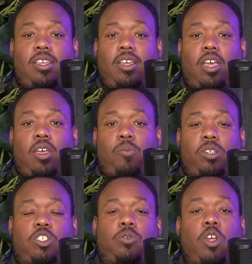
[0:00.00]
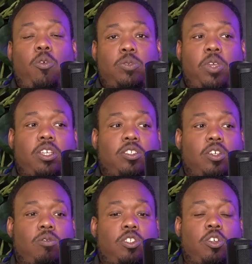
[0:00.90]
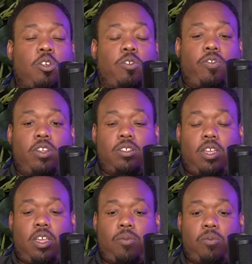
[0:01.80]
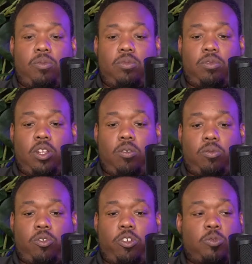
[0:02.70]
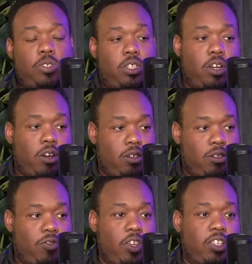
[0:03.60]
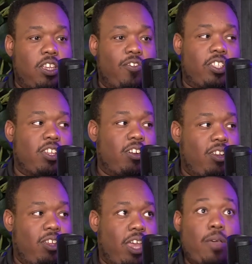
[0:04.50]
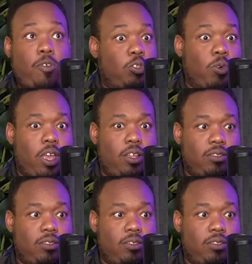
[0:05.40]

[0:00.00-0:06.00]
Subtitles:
but she would always make us go serve, Christmas dinner, Thanksgiving dinner at Marshall White.